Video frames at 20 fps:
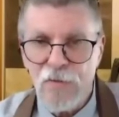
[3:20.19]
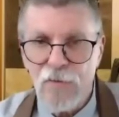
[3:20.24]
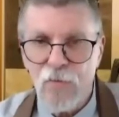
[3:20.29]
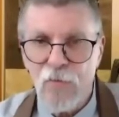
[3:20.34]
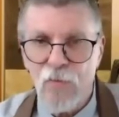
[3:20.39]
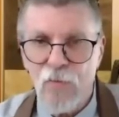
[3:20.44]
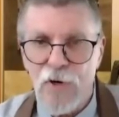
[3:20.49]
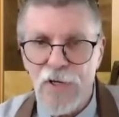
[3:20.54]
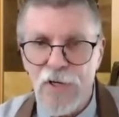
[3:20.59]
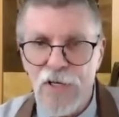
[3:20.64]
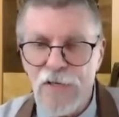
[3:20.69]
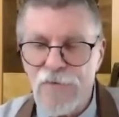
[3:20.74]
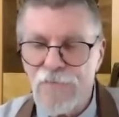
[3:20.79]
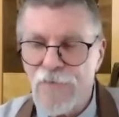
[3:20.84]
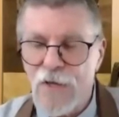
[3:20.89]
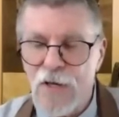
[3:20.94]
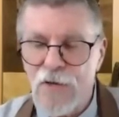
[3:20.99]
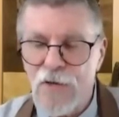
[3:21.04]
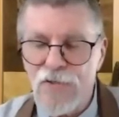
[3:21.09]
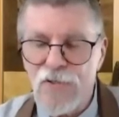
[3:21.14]
what he
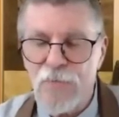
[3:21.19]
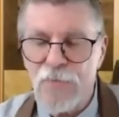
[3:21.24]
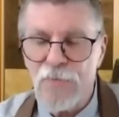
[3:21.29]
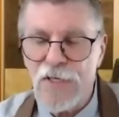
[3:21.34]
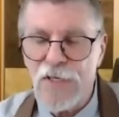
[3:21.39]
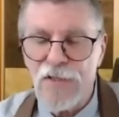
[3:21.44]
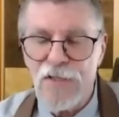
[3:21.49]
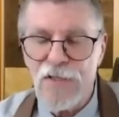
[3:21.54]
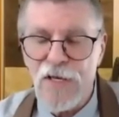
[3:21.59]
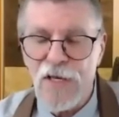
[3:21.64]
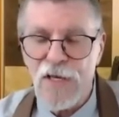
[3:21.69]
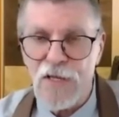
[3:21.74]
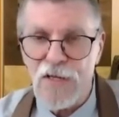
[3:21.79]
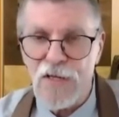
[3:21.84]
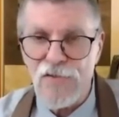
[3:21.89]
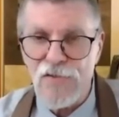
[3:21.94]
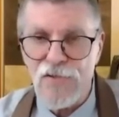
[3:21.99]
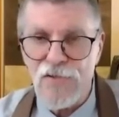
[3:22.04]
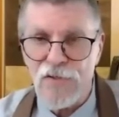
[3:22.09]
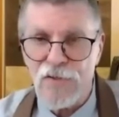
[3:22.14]
found to be the
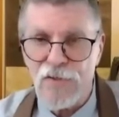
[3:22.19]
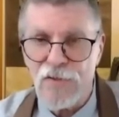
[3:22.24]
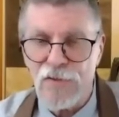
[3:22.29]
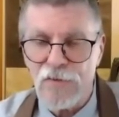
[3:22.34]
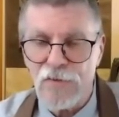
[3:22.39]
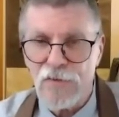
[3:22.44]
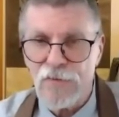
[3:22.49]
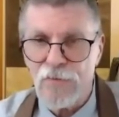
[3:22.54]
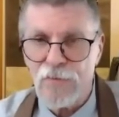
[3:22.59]
answer,